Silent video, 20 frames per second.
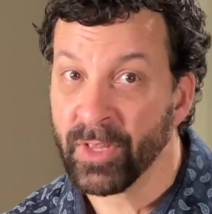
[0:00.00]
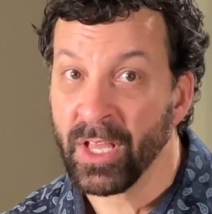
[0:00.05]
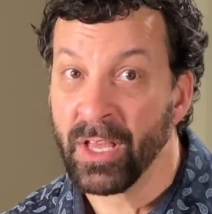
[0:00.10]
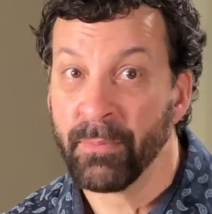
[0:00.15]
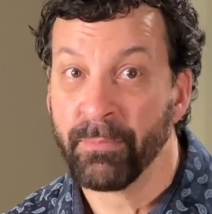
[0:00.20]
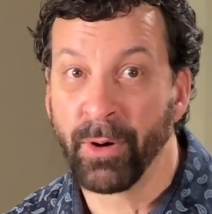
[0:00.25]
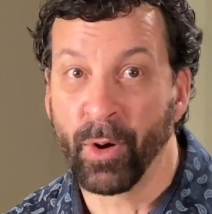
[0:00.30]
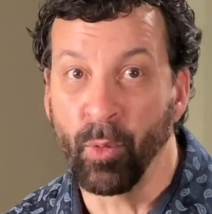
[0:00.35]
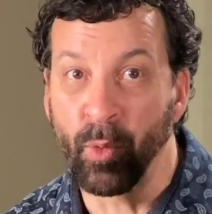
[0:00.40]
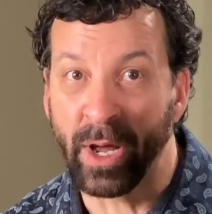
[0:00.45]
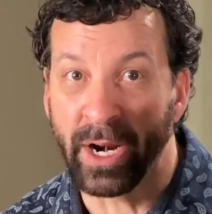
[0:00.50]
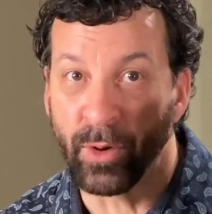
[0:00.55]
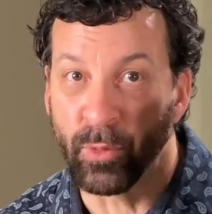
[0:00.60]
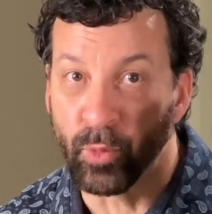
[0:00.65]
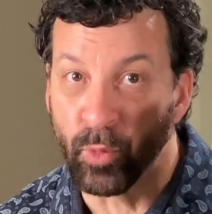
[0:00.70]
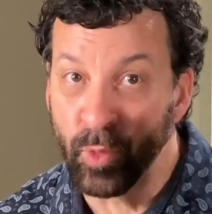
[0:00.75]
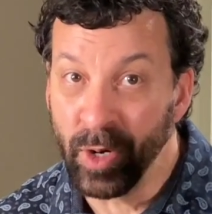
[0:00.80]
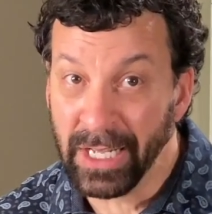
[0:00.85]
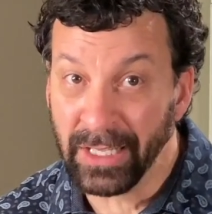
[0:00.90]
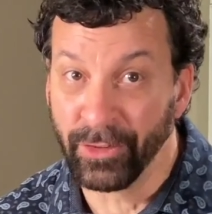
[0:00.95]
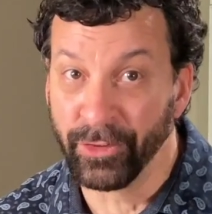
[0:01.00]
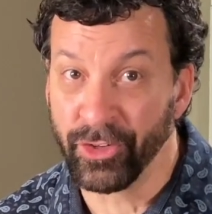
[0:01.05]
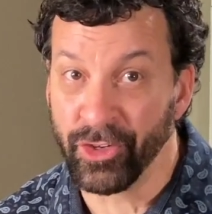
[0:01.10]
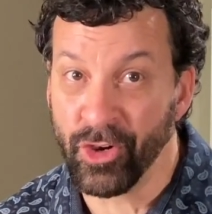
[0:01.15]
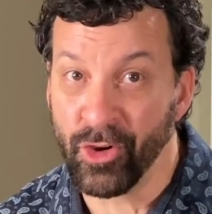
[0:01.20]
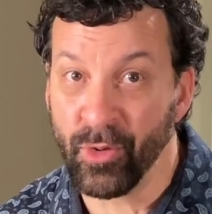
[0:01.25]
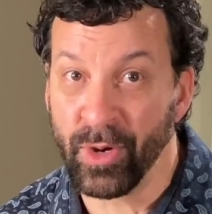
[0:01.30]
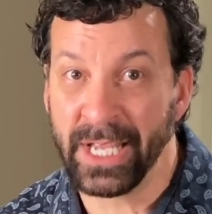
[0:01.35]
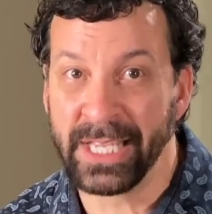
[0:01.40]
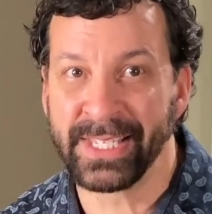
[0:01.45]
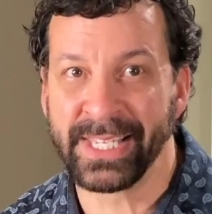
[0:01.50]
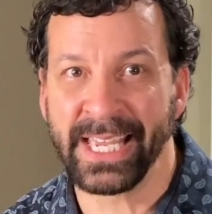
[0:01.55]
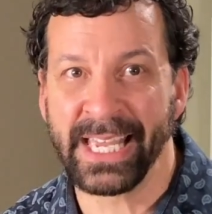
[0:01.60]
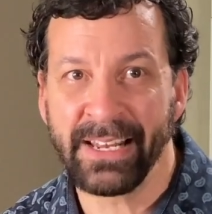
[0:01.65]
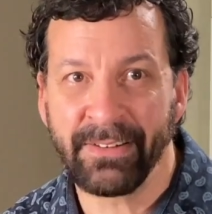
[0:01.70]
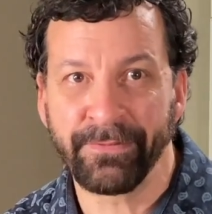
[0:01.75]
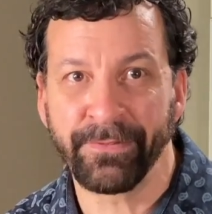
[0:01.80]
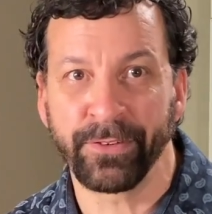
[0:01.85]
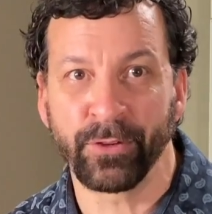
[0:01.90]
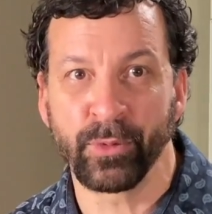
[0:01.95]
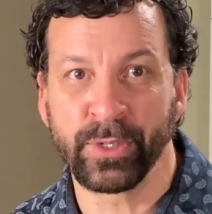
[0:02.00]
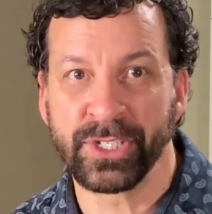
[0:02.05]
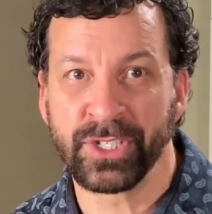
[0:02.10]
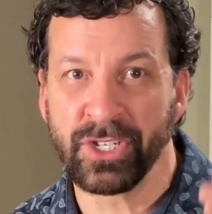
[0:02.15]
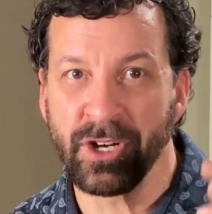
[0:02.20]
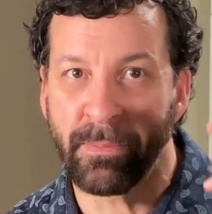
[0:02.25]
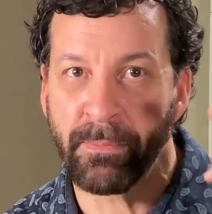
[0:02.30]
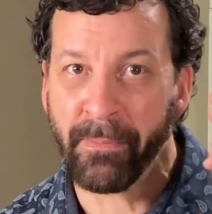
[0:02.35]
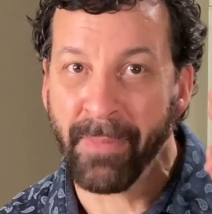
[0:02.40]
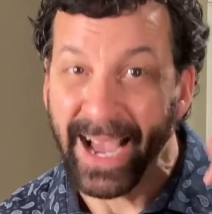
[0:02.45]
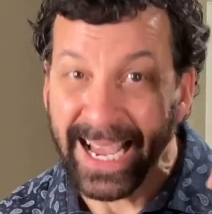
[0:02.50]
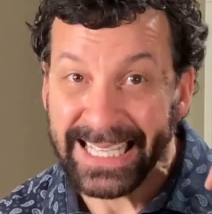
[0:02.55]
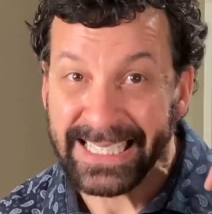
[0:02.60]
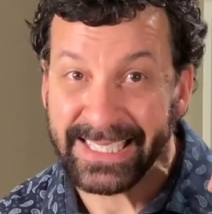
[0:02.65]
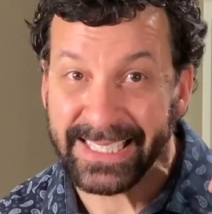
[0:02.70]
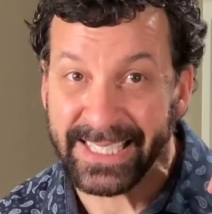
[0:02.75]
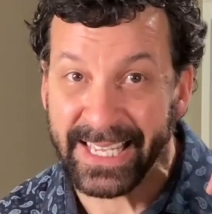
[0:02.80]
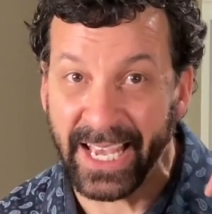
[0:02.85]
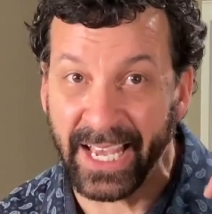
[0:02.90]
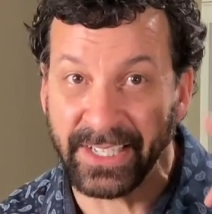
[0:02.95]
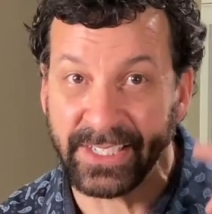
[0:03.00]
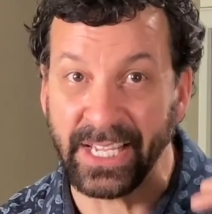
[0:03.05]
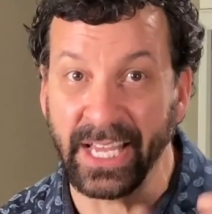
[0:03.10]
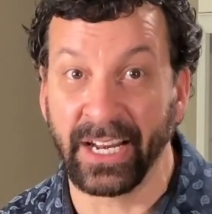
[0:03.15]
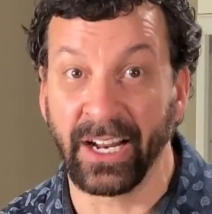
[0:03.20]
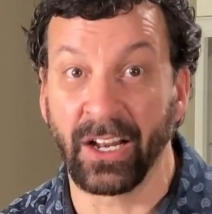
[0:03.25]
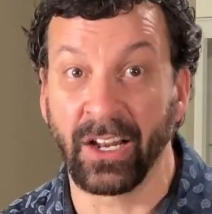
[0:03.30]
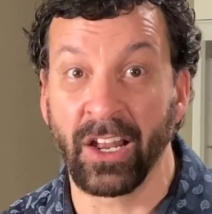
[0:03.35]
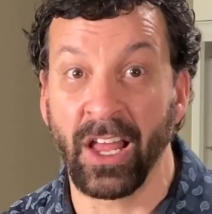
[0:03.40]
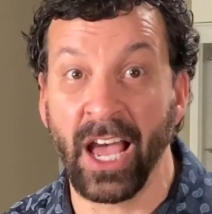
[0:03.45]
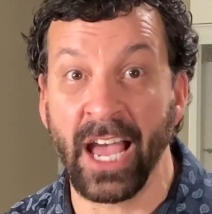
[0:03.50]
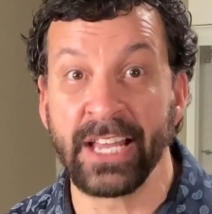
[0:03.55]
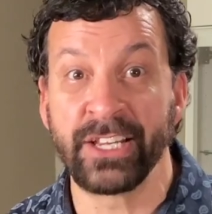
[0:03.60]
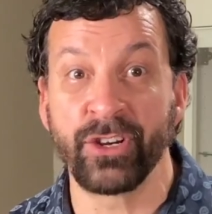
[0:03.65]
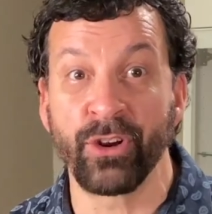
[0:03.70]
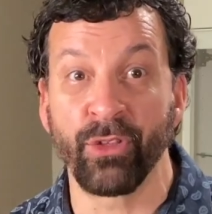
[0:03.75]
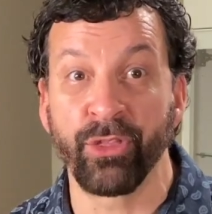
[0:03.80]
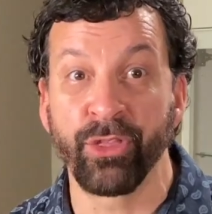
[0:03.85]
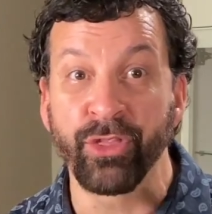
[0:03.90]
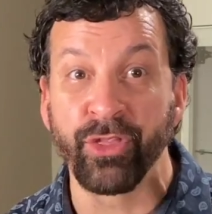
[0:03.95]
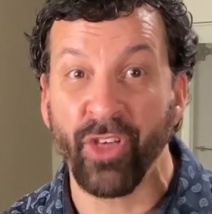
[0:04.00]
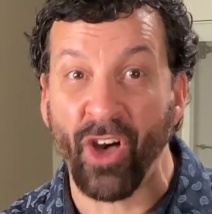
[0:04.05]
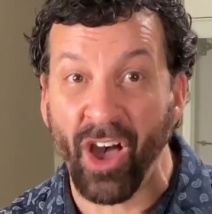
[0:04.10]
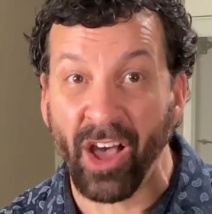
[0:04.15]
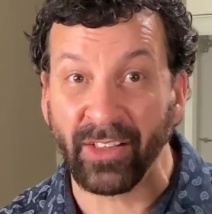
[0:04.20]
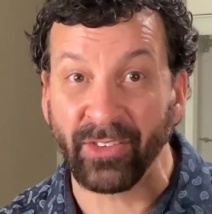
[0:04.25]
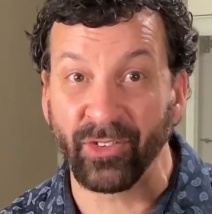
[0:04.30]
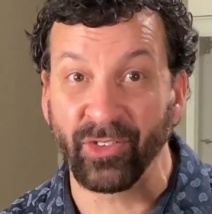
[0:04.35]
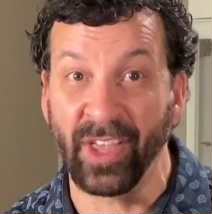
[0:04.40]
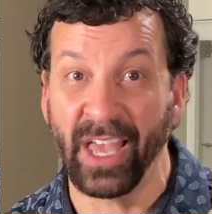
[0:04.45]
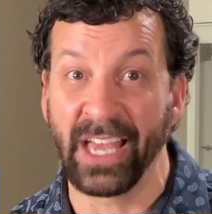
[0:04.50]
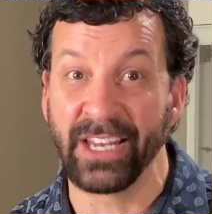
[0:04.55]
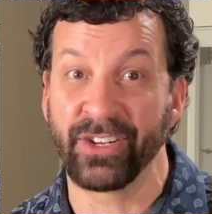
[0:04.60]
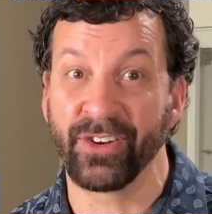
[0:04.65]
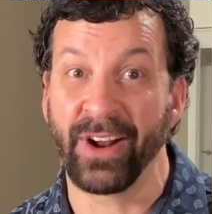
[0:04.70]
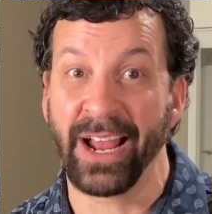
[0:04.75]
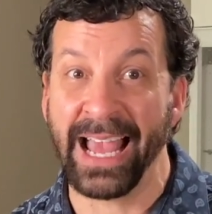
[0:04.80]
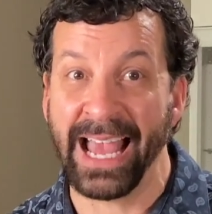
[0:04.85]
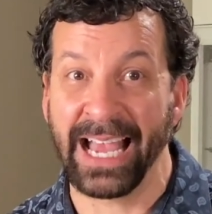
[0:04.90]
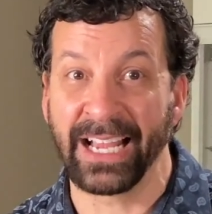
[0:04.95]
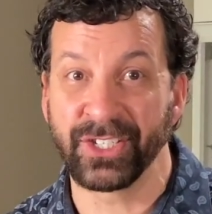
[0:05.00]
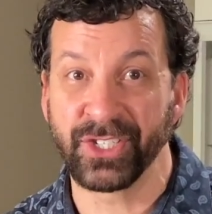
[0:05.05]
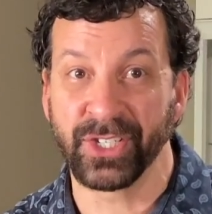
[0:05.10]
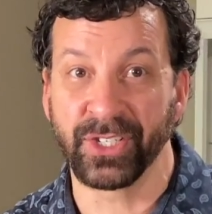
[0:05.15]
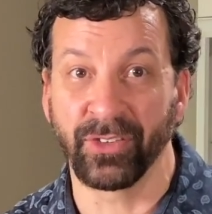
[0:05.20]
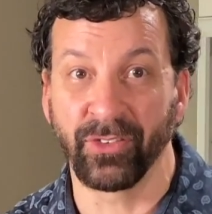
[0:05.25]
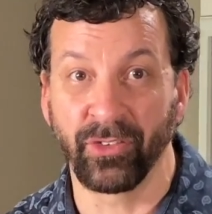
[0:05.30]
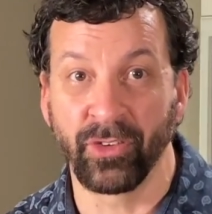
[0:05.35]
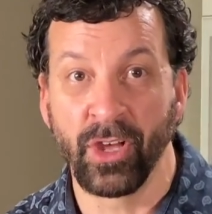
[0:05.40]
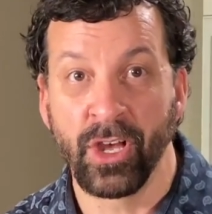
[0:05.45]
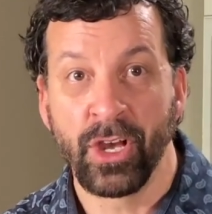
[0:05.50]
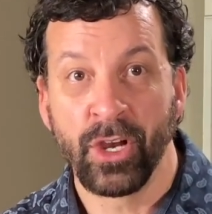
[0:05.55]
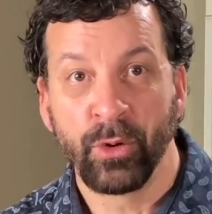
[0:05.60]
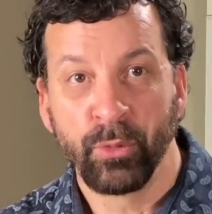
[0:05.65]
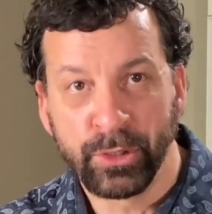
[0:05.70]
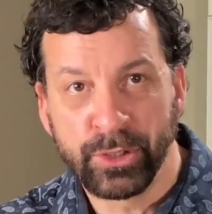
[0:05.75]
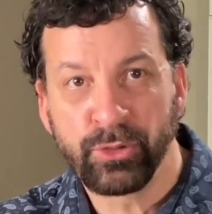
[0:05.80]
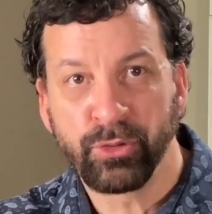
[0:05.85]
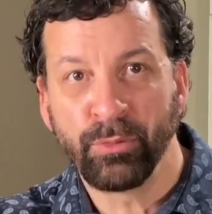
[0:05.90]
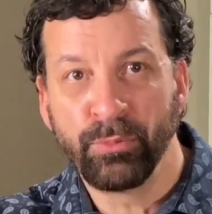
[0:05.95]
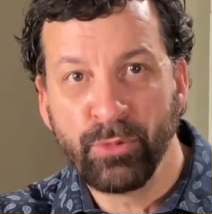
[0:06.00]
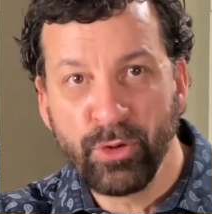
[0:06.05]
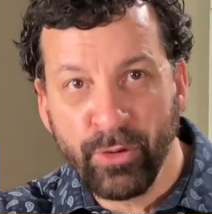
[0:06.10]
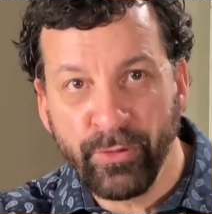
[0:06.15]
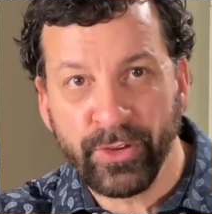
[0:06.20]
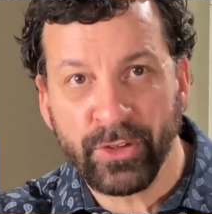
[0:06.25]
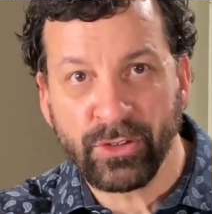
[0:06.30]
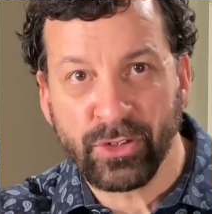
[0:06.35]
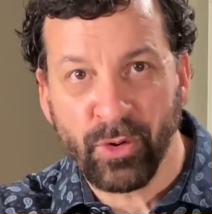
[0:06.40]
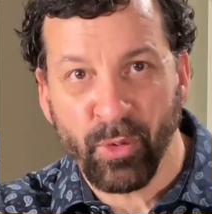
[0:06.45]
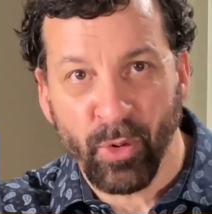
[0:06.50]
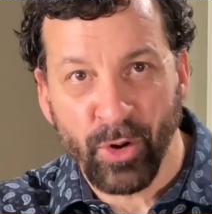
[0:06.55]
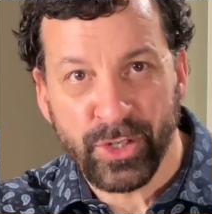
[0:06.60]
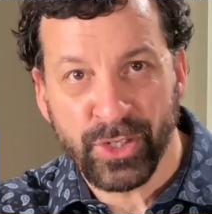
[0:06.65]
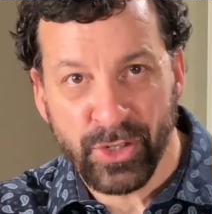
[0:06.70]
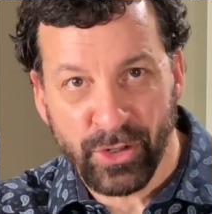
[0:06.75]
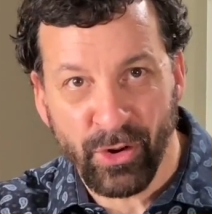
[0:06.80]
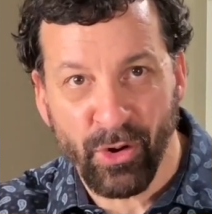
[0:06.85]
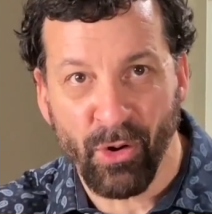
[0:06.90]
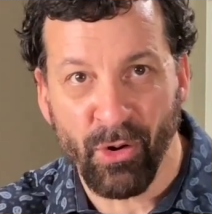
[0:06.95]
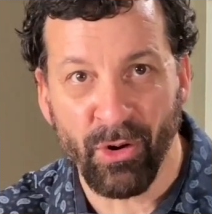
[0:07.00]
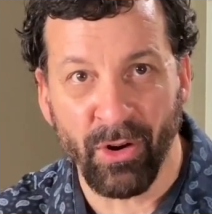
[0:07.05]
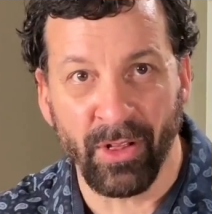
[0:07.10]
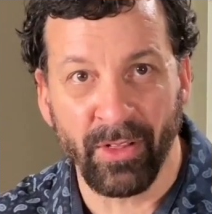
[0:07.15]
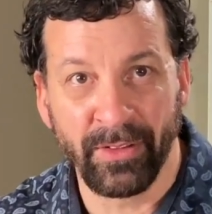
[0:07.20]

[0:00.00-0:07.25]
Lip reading: But what it will do is influence your mindset and align your thoughts and your actions, which will move you towards your goal.